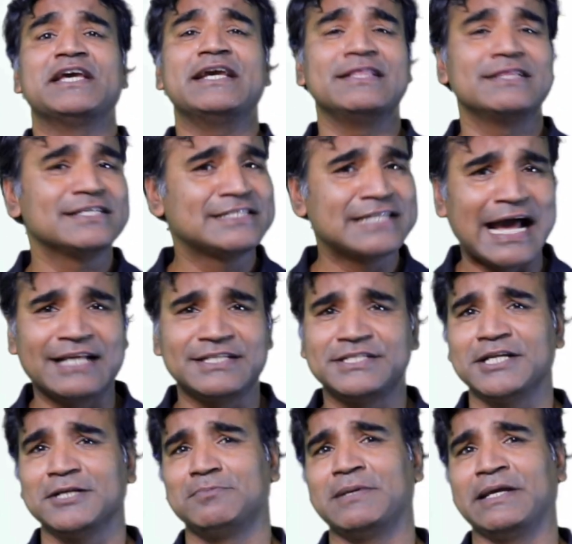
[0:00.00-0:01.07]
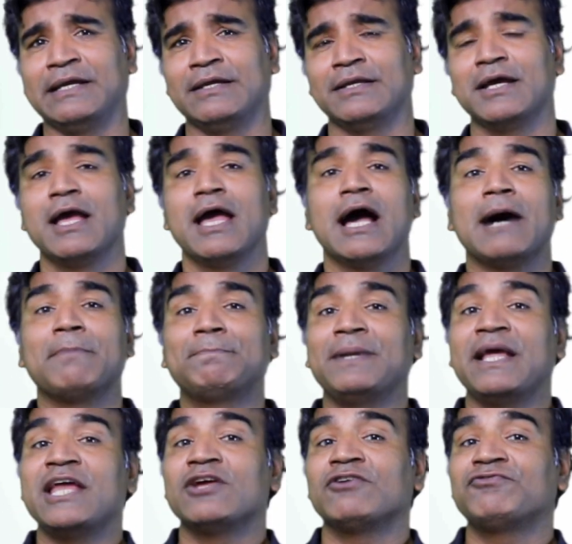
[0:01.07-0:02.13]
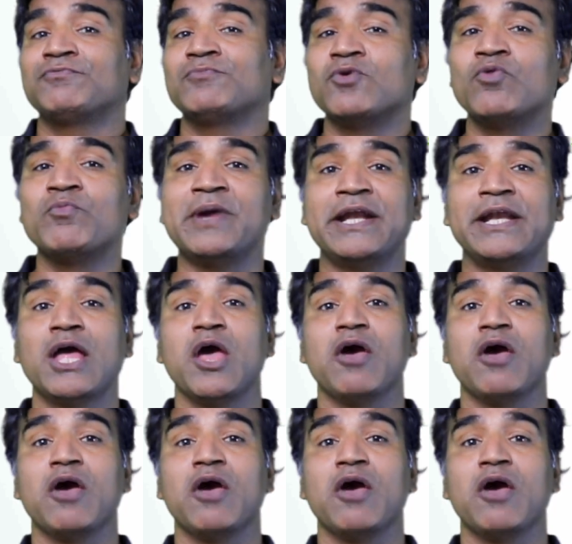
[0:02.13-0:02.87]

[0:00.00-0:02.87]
in the sagittal plane, a plane of movement